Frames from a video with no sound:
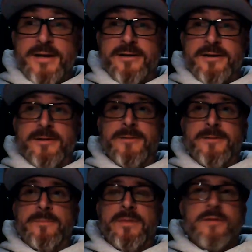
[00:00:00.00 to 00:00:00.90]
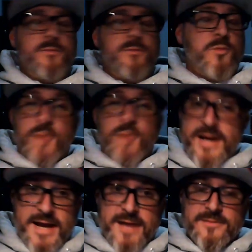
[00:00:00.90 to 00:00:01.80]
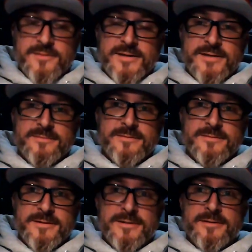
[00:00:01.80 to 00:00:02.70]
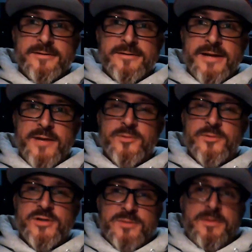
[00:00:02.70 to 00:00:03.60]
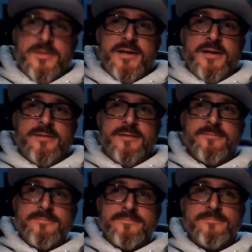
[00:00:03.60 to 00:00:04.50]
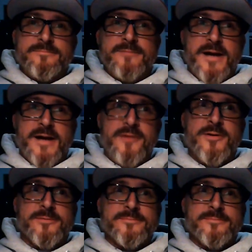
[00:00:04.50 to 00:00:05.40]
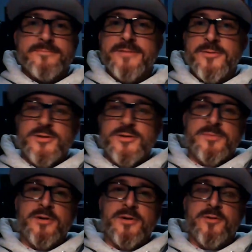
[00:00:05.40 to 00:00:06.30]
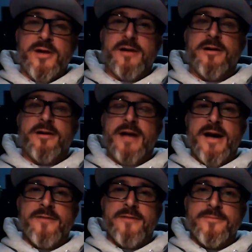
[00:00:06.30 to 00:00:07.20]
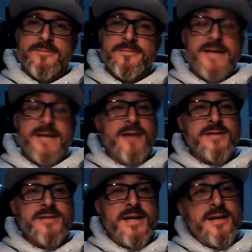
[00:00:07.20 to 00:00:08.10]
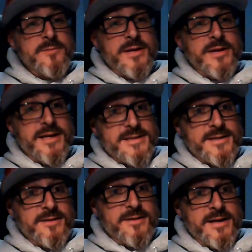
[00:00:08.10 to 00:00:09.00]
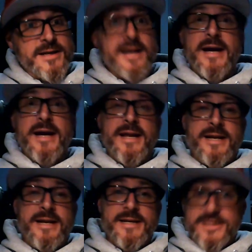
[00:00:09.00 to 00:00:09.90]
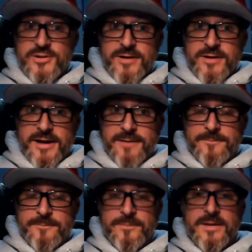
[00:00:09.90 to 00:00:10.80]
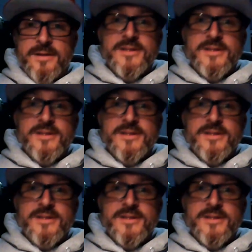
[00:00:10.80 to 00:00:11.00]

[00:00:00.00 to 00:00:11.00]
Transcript: epic, great handling, and it would just be I don't know. It would just be a great car to have. Downside, anybody hits it like I got hit yesterday.